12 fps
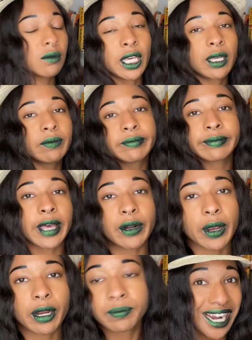Like, I
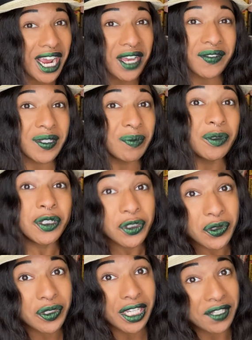don't care. And I have some
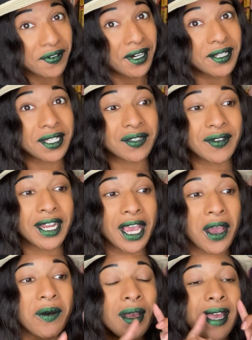news as far as this
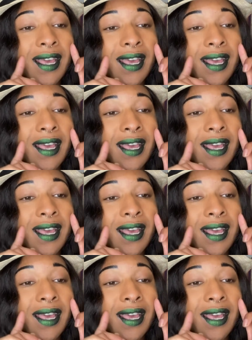video.